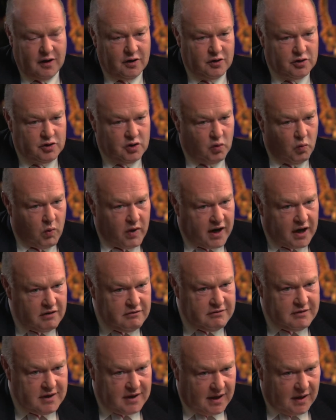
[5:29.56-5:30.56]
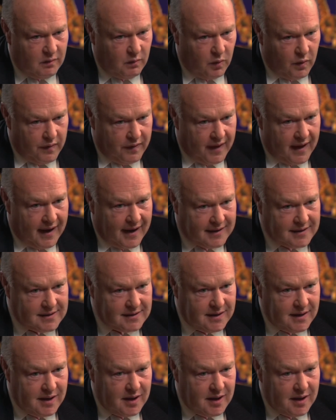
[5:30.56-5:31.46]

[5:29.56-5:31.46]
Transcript: So we can deal with that,